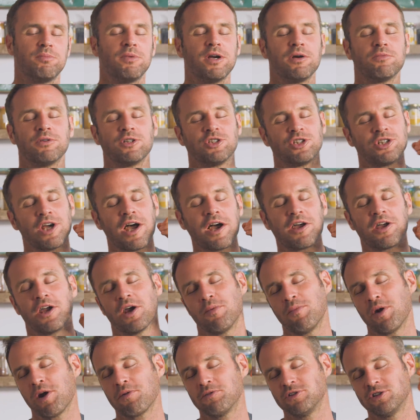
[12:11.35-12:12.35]
I'm here with
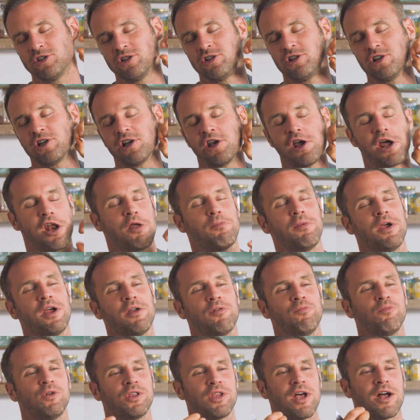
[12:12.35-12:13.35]
tangy, I'm here with zingy, and I'm
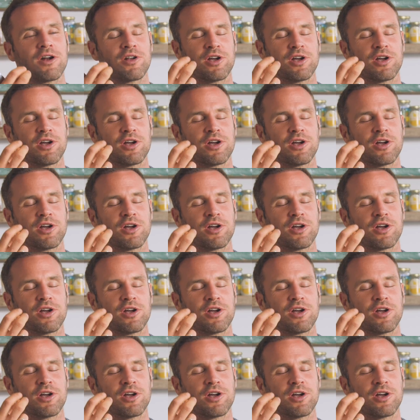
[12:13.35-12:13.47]
hitting with